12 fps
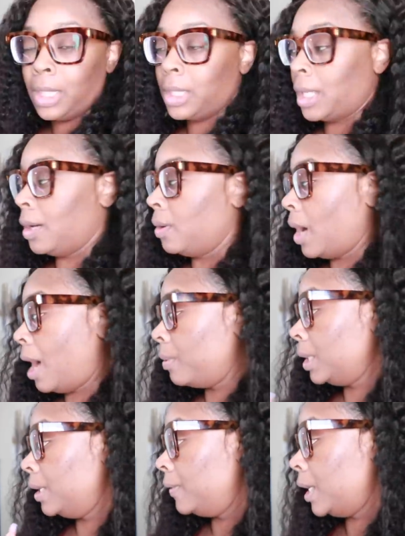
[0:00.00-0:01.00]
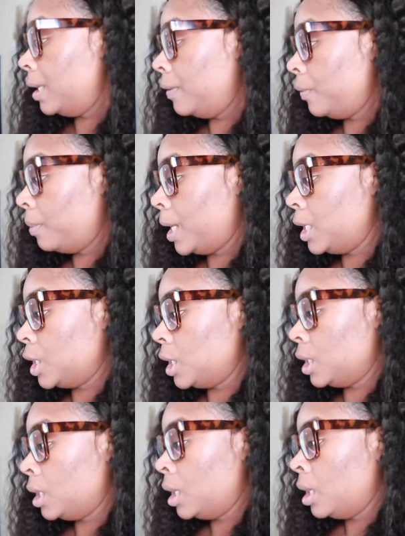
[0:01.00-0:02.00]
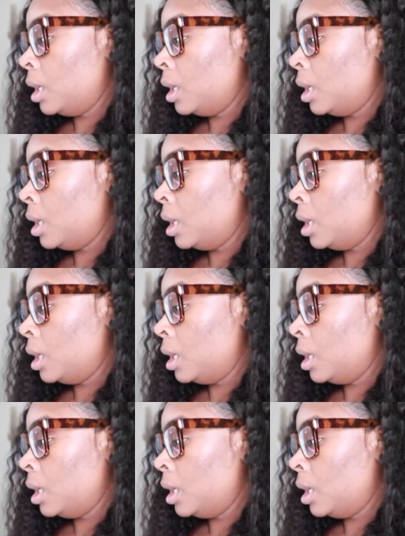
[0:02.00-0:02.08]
So I will leave that information.